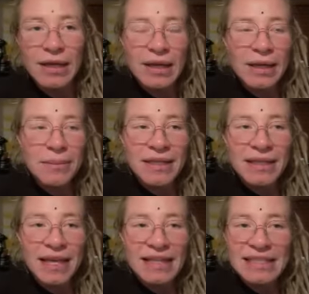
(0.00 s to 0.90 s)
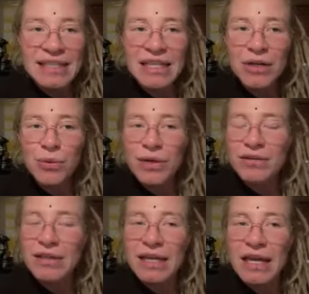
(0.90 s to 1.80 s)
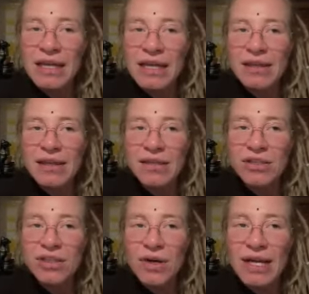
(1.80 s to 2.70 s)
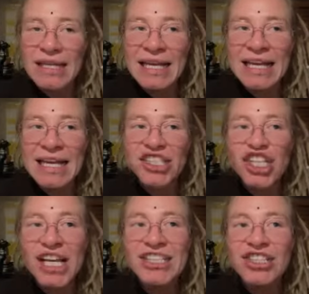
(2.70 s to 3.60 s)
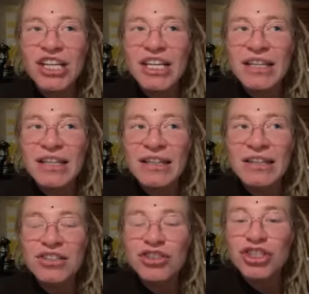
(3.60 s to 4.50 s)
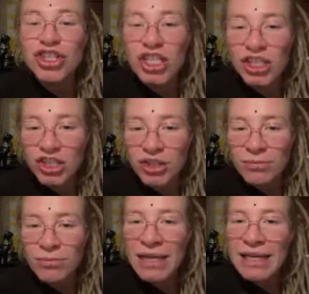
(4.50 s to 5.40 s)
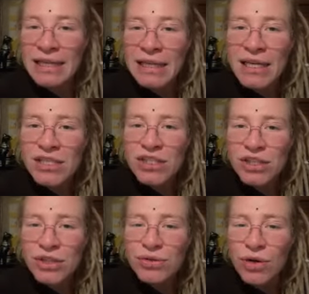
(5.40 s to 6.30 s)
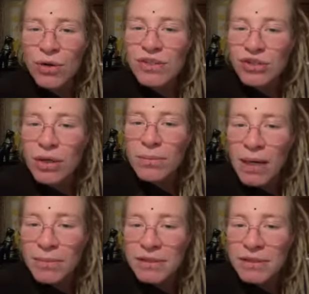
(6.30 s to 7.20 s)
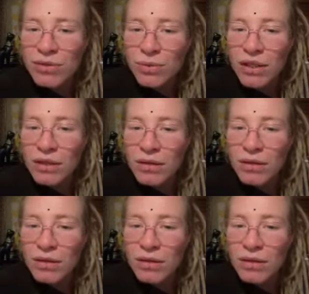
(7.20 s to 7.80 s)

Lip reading: And my dad didn't agree with that, so I think he changed it church, but I think he's still going to a Baptist one.